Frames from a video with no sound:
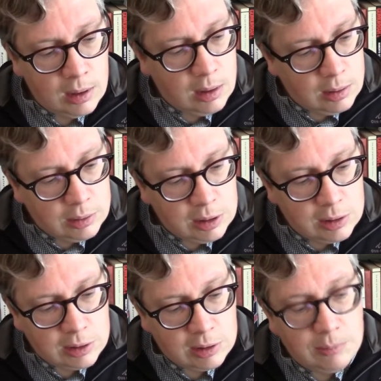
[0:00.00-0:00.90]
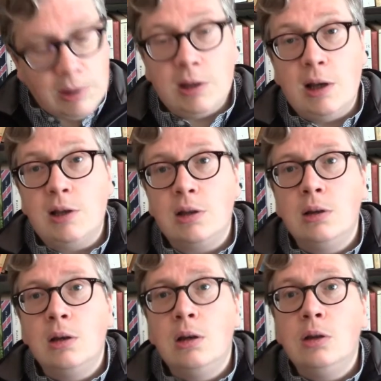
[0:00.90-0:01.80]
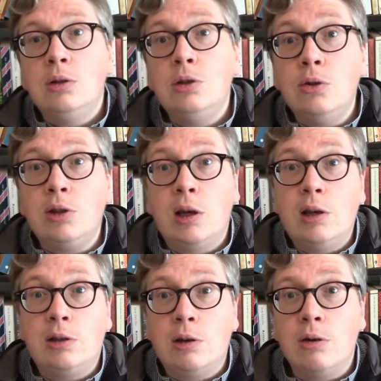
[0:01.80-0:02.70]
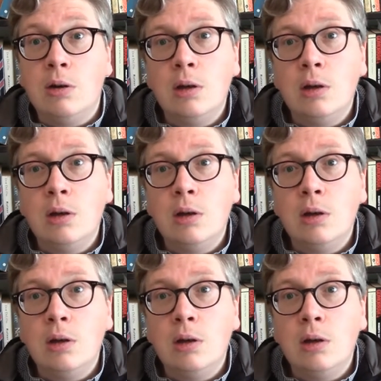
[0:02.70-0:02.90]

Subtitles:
Jesus simply says, you say so.